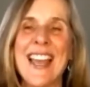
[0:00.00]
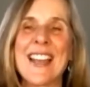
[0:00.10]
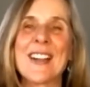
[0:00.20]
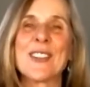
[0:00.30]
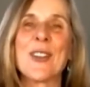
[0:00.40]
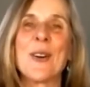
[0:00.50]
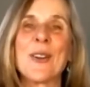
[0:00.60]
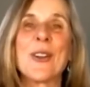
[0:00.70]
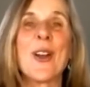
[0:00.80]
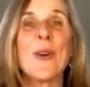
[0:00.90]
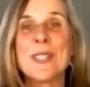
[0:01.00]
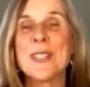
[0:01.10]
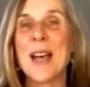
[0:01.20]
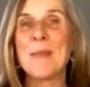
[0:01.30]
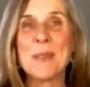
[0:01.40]
and go to
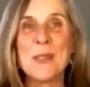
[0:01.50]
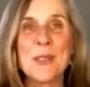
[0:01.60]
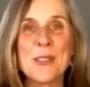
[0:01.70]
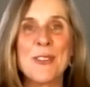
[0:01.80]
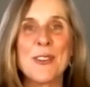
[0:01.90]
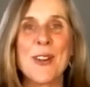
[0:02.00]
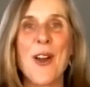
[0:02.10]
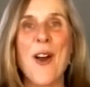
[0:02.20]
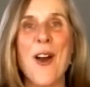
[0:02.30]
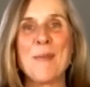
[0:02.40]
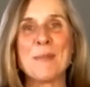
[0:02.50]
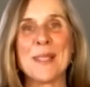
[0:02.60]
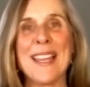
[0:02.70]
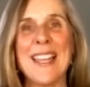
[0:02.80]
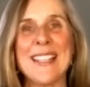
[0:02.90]
that beautiful, calm
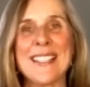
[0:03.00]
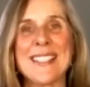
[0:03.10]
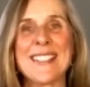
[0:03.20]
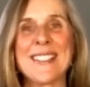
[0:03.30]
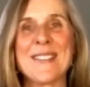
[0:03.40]
place.